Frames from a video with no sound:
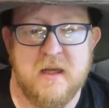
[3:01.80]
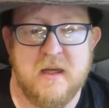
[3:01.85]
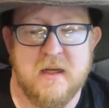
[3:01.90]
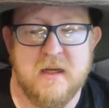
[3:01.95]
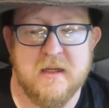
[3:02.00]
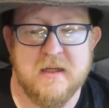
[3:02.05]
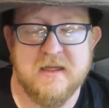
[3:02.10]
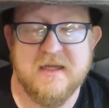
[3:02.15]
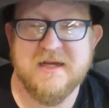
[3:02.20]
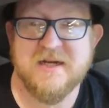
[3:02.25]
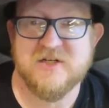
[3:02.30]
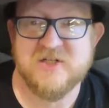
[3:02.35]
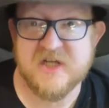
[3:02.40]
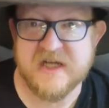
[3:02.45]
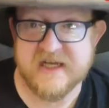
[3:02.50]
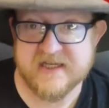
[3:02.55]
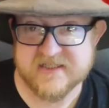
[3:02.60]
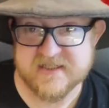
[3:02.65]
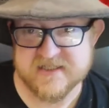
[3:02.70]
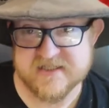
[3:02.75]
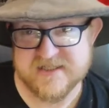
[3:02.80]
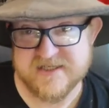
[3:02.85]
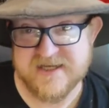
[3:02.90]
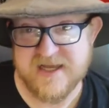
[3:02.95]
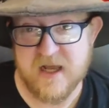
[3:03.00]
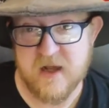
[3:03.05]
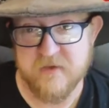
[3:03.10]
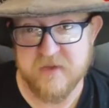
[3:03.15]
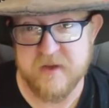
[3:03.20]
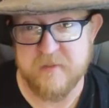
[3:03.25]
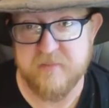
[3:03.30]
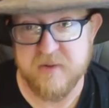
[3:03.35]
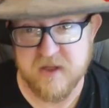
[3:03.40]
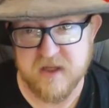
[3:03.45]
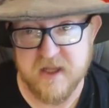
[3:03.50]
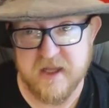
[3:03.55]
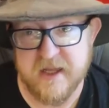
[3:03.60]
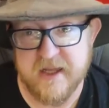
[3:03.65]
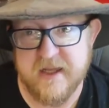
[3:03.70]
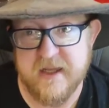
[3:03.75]
uh, get a chance to see how they
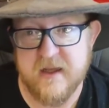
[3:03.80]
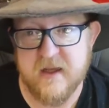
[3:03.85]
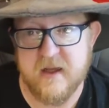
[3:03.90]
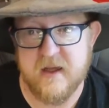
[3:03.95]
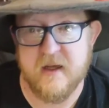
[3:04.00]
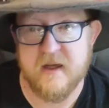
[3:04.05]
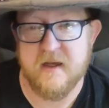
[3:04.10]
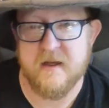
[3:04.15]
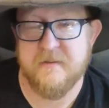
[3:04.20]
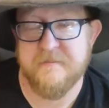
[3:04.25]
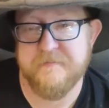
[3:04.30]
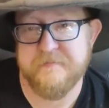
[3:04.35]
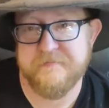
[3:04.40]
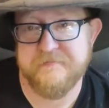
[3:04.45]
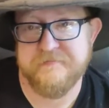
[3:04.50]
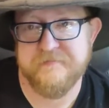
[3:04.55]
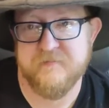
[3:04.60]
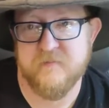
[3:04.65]
play um,